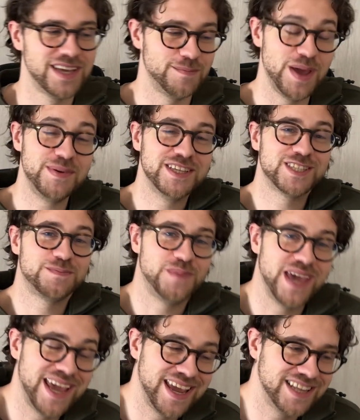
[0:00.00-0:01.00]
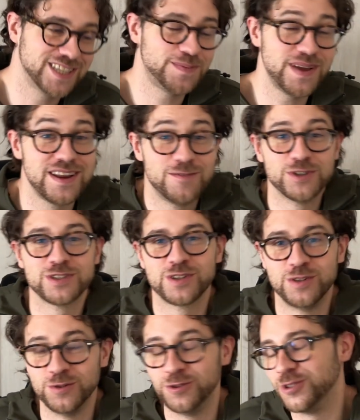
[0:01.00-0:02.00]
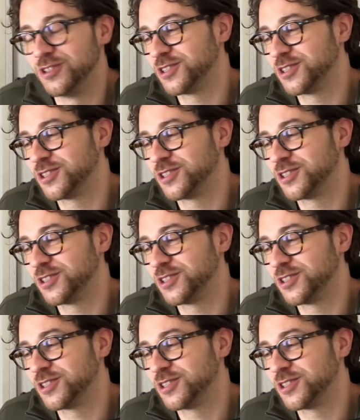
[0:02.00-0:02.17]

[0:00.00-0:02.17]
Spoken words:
Maybe in Spain. In Spain, he was good.